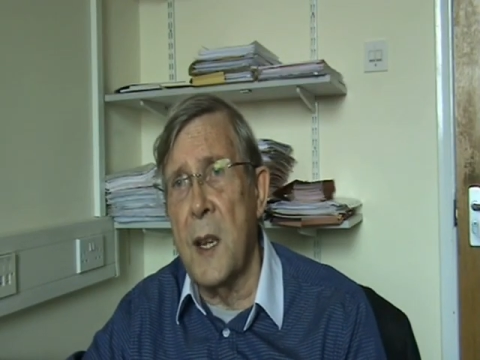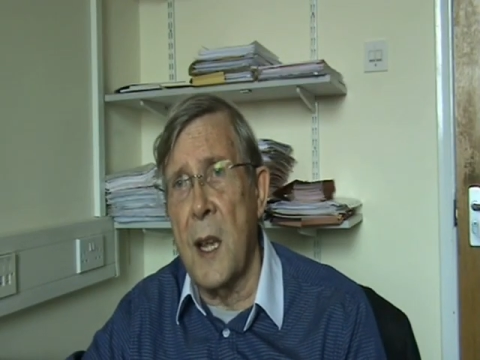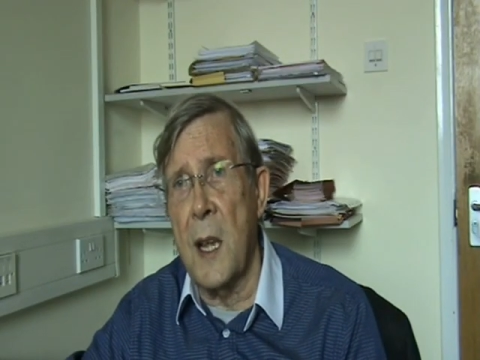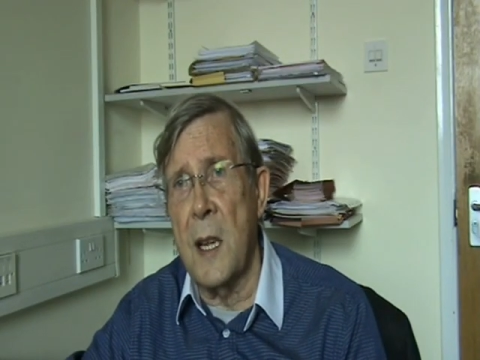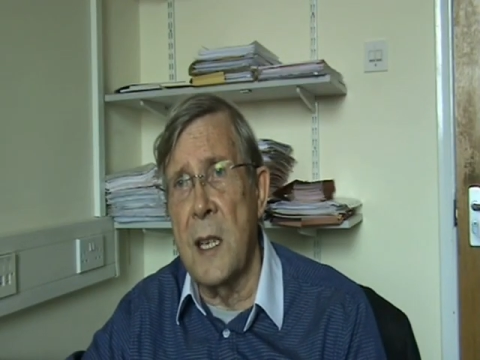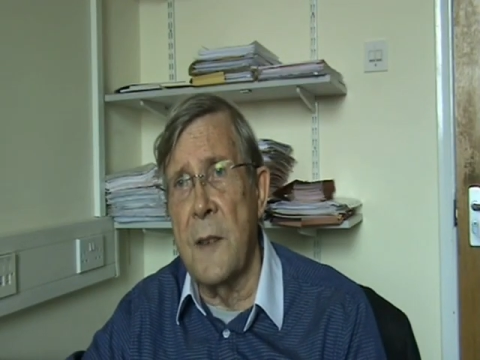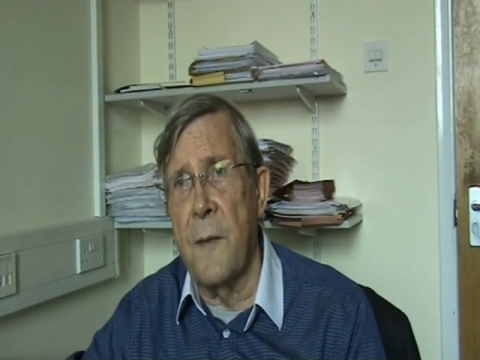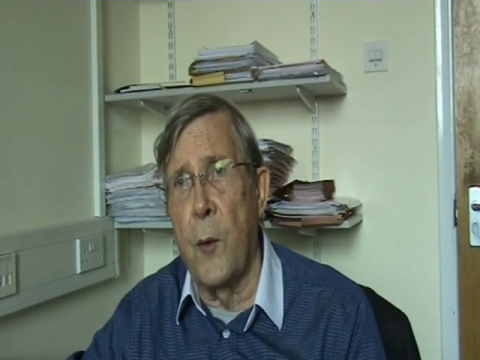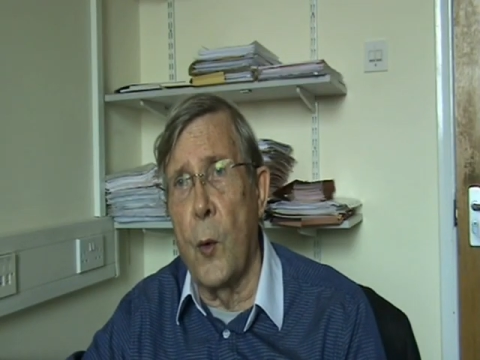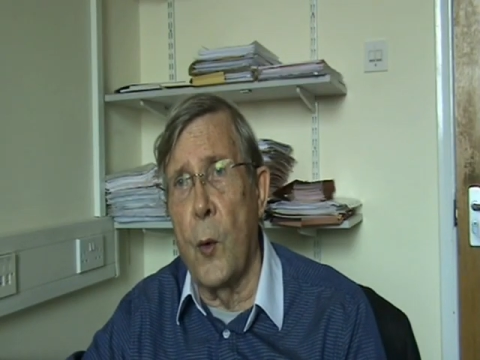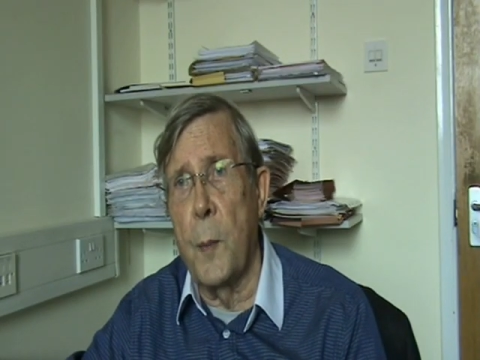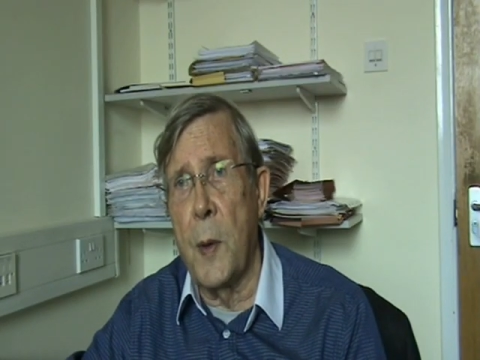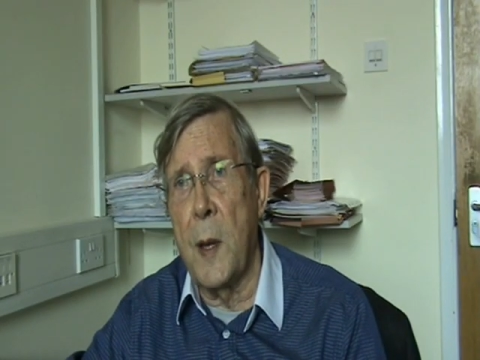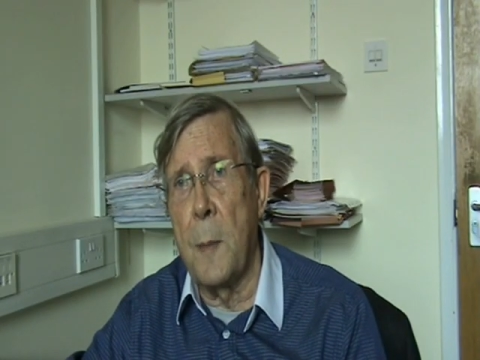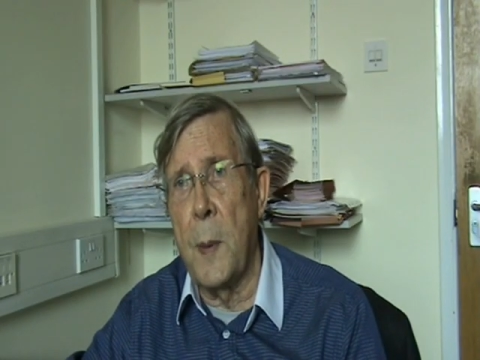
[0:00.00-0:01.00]
a case
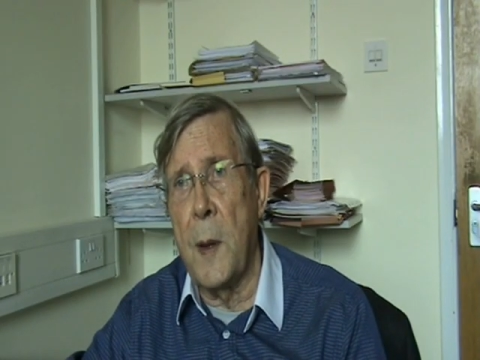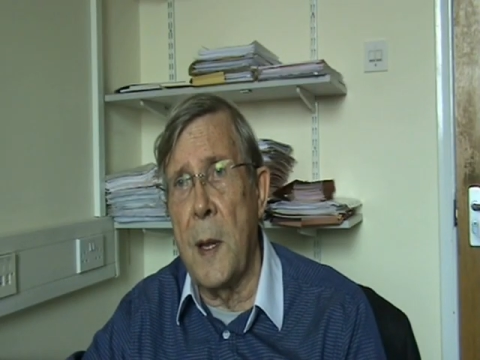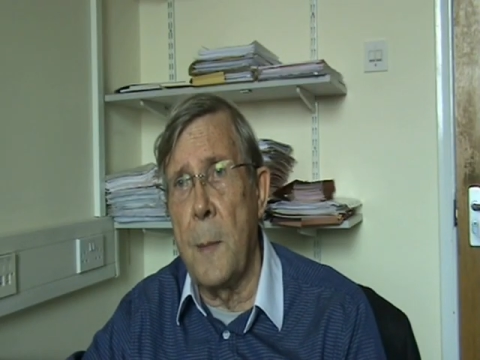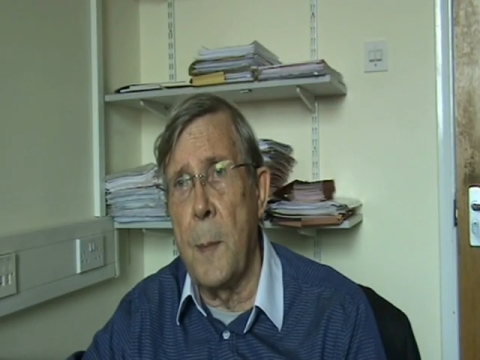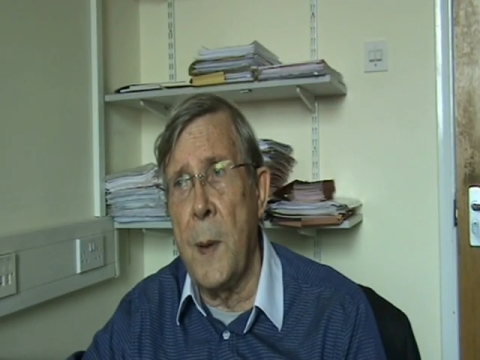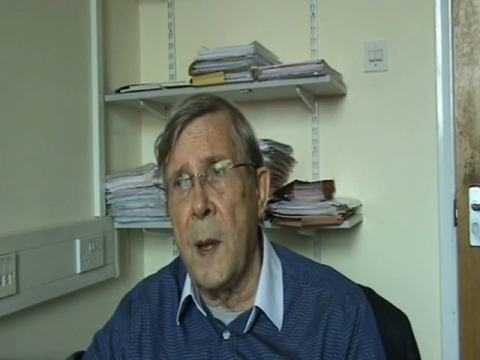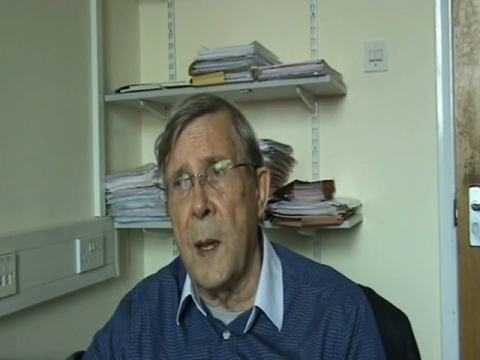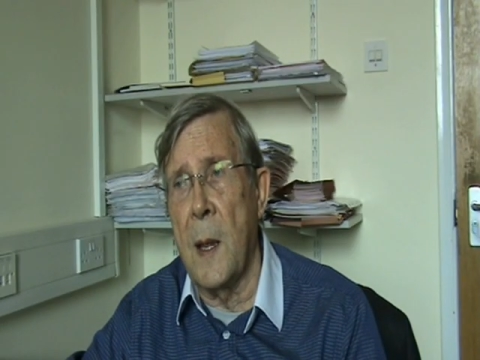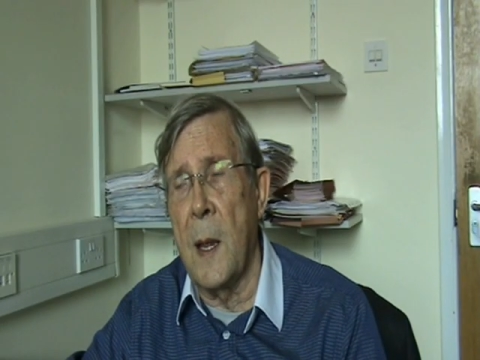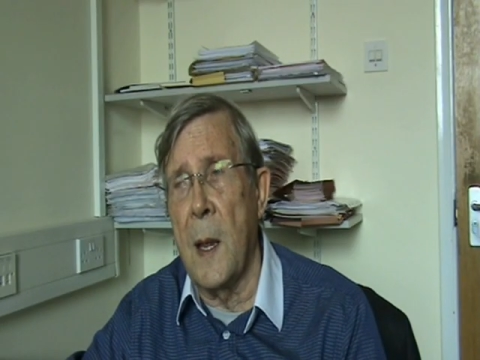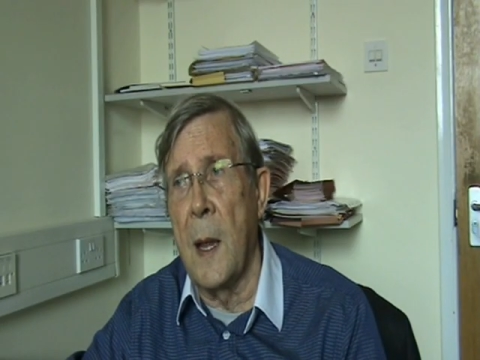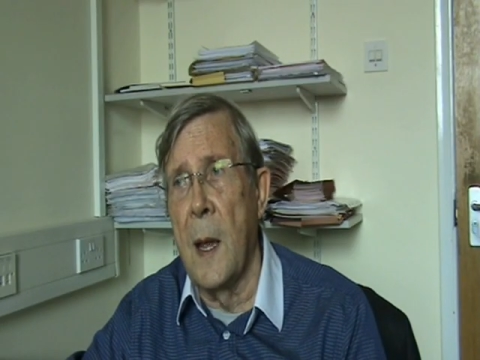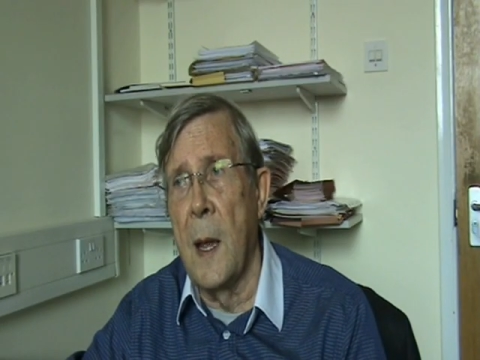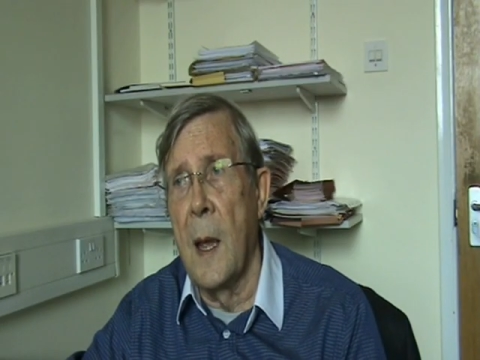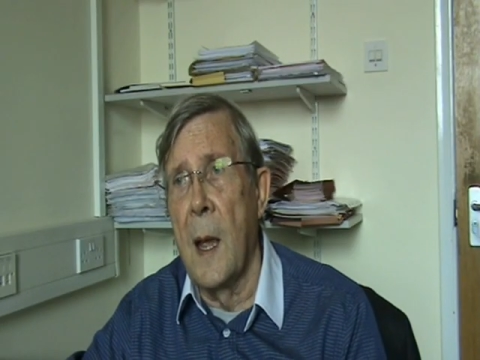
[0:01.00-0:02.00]
for PPP.